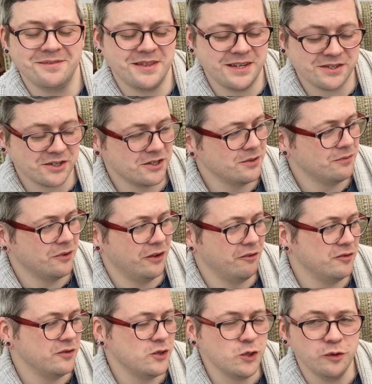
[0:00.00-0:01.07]
These are
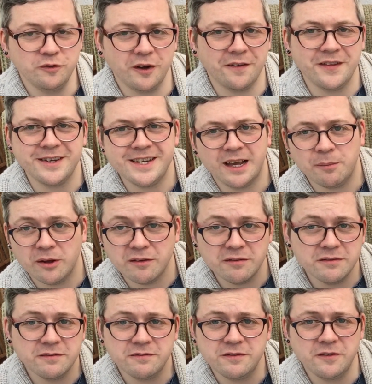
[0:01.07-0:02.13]
so fun. They take about
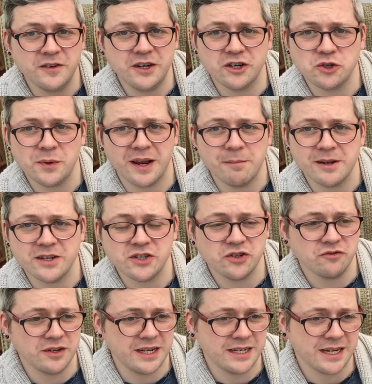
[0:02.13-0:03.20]
15 or 20 minutes
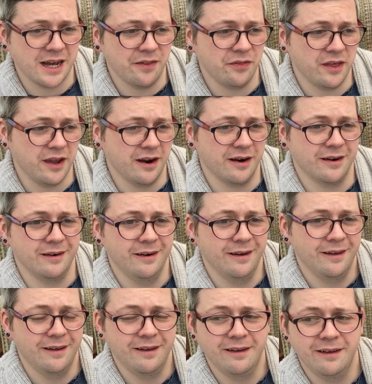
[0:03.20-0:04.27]
to read, and they are
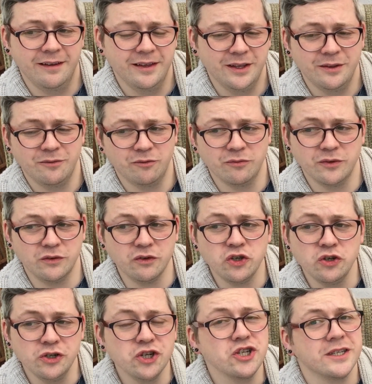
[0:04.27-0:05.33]

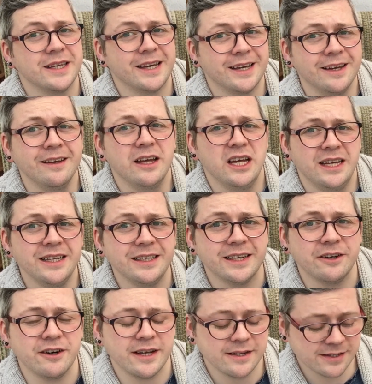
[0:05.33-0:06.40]
usually
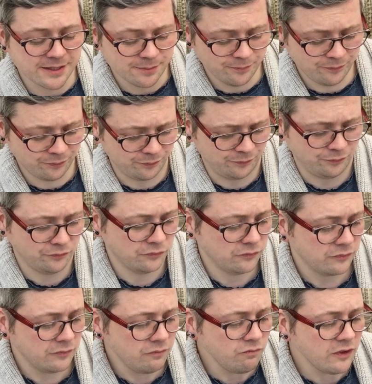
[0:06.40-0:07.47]
hilarious.
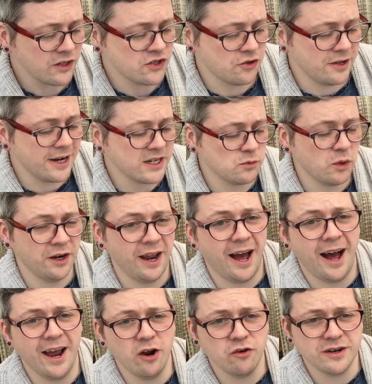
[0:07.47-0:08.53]
So the next one
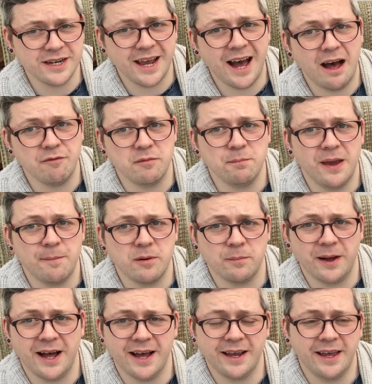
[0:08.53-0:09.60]
I already have in
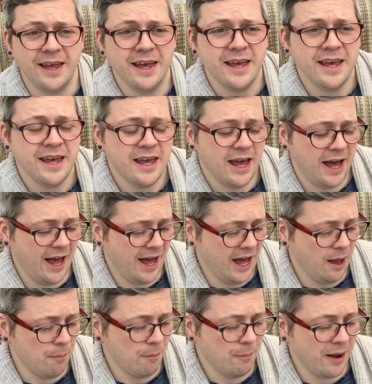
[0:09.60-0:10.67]
paperback,
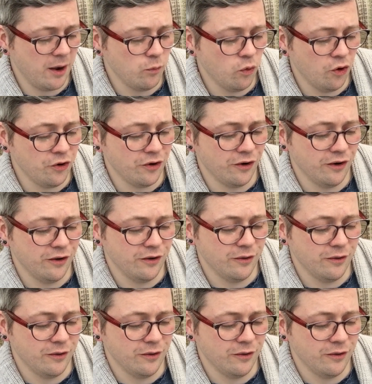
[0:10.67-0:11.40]
but I want